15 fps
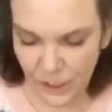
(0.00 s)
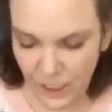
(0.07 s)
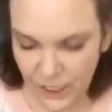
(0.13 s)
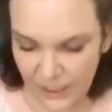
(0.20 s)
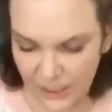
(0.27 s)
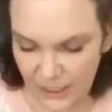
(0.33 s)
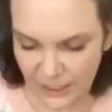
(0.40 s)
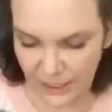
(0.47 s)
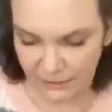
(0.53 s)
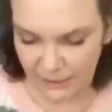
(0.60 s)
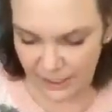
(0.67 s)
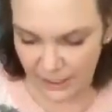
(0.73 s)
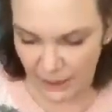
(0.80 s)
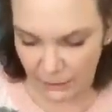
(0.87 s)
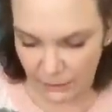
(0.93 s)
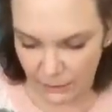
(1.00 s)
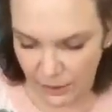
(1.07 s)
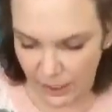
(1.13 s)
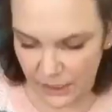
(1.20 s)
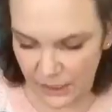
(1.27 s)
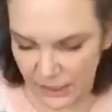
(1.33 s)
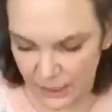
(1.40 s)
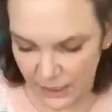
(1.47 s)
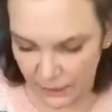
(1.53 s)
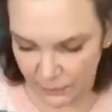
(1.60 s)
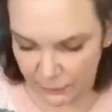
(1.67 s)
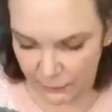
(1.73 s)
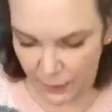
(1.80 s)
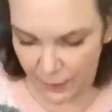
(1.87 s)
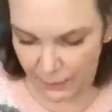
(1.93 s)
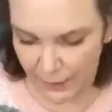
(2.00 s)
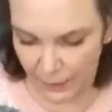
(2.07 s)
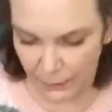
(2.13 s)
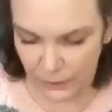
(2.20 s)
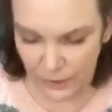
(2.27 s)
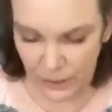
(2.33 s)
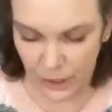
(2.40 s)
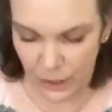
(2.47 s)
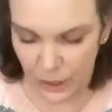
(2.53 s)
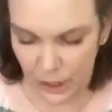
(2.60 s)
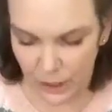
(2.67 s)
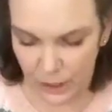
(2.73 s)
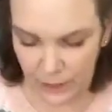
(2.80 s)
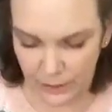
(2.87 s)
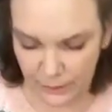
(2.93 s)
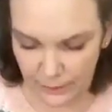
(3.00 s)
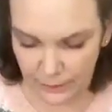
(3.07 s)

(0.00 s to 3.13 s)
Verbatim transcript: Just to give us that rustic farmhouse look.